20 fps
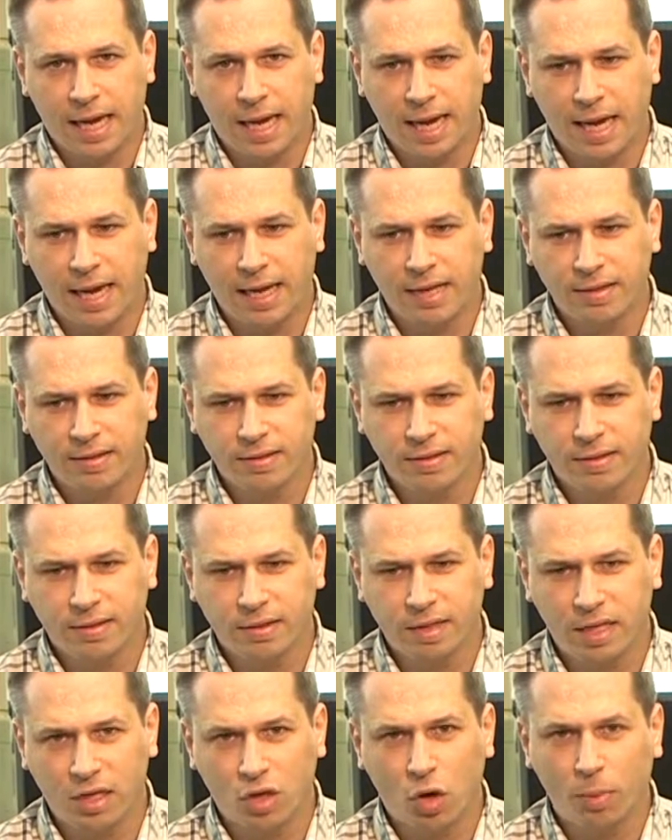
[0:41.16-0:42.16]
And
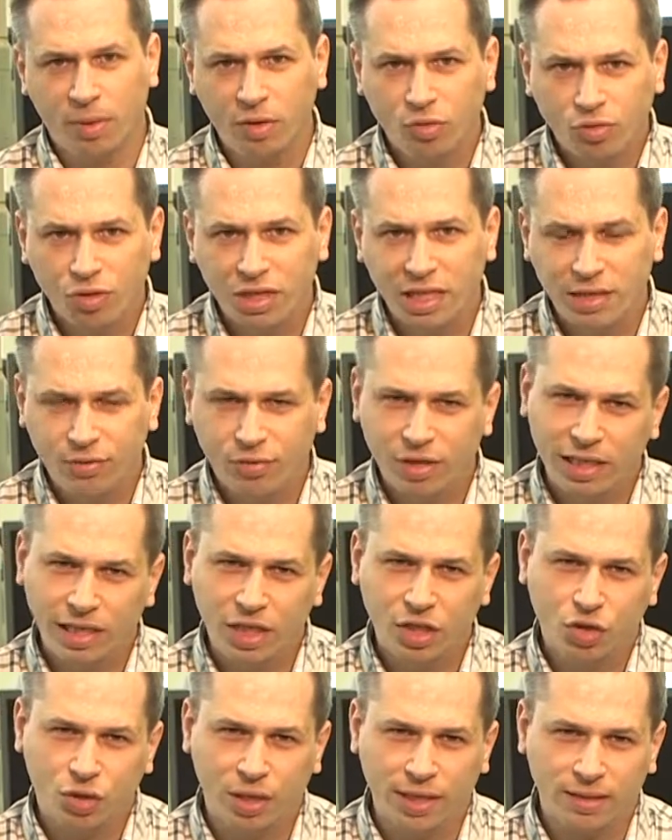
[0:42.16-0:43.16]
it got me really,
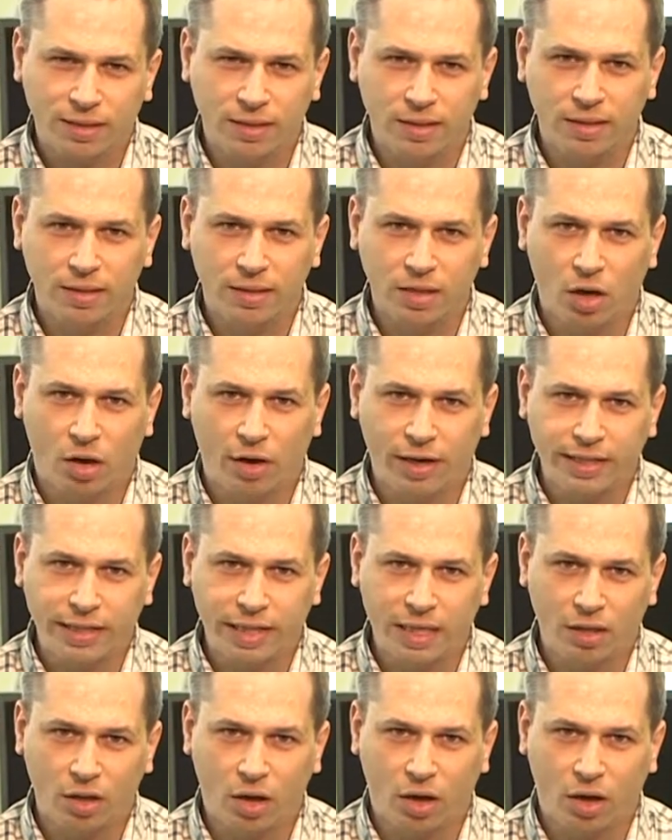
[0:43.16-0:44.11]
really interested in the idea